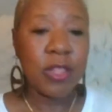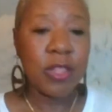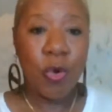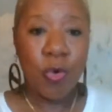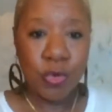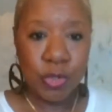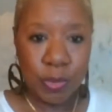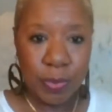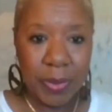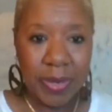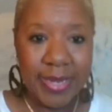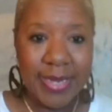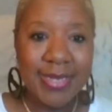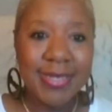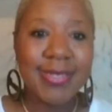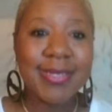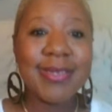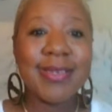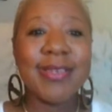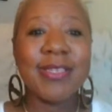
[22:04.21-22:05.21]
Those
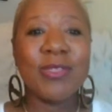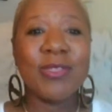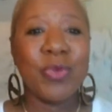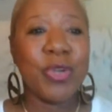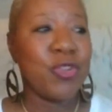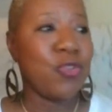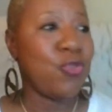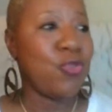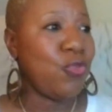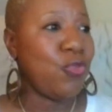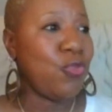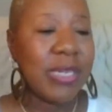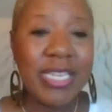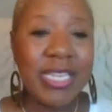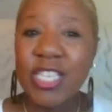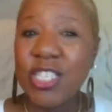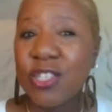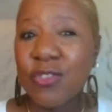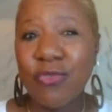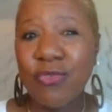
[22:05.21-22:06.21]
places where you lease